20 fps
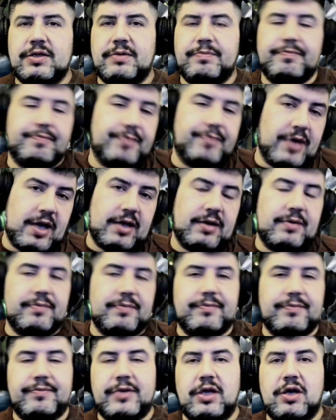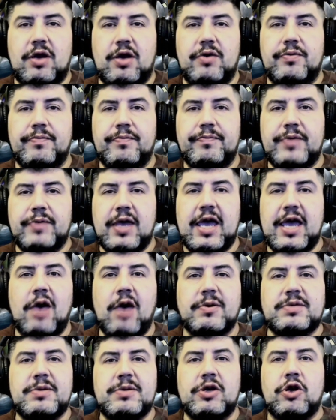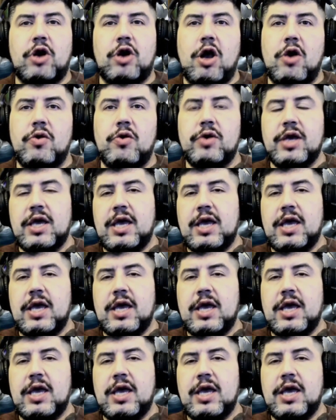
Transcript: But, you know, it helps me grow.